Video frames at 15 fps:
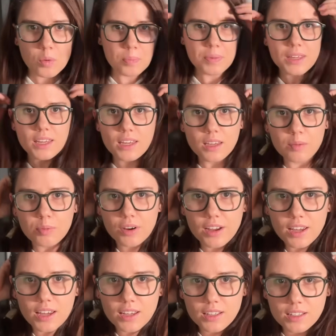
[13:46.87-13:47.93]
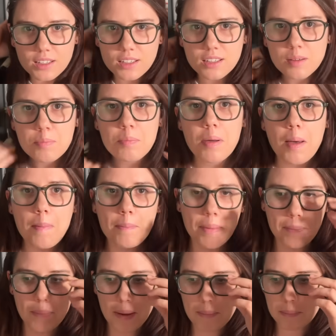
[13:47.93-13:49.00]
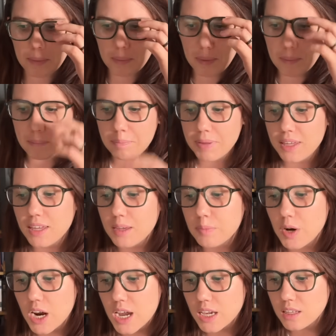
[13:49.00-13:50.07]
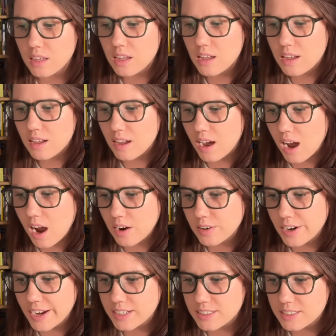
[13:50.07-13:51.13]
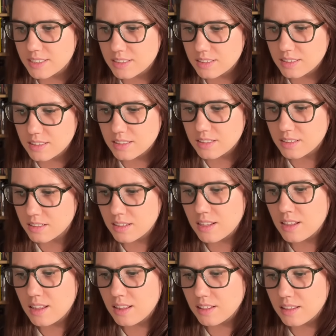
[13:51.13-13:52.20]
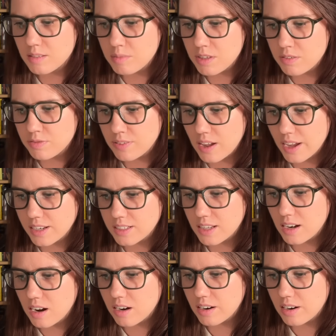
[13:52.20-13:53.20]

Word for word: P break. P brick. All right. Let me find it.